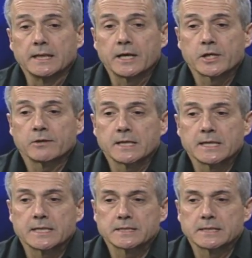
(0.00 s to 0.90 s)
Another
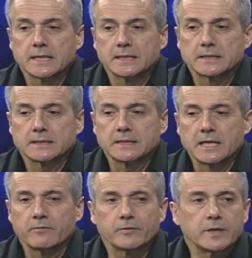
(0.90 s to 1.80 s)
is that uh,
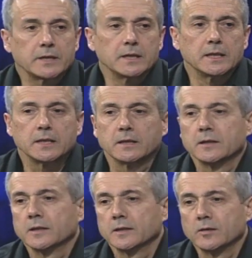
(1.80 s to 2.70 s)
every uh,
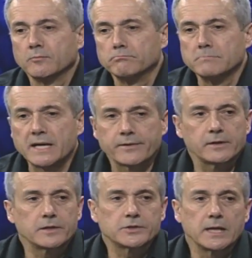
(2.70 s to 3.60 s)
uh,
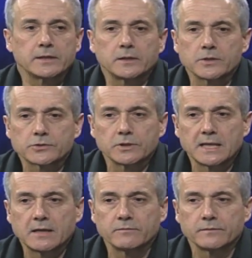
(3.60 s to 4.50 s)
mother channel
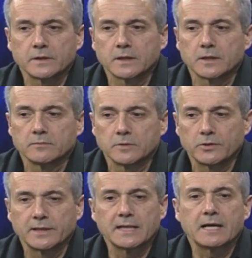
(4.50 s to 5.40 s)
should have,
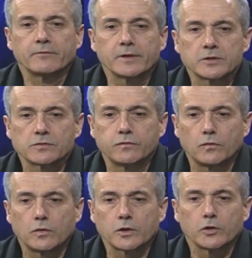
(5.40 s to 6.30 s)
uh, on an average,
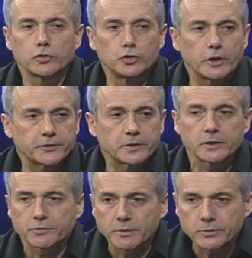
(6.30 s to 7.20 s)
four
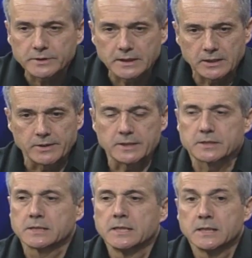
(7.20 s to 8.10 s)
daughter
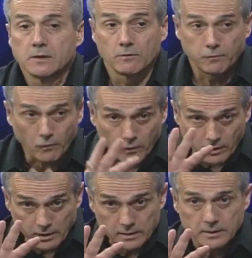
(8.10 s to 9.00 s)
tributaries.
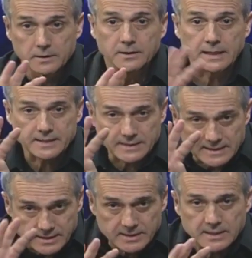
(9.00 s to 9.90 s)
Four. That's
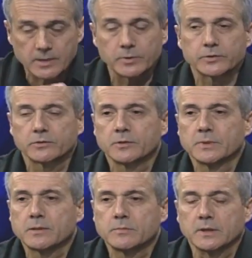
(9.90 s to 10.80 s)
an easy number to
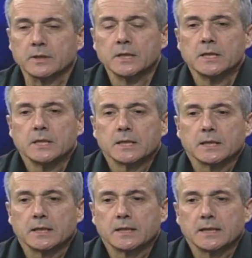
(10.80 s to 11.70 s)
remember.
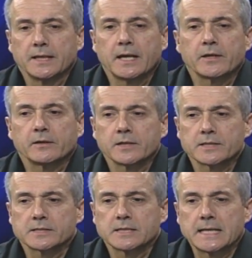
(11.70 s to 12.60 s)
Uh, another is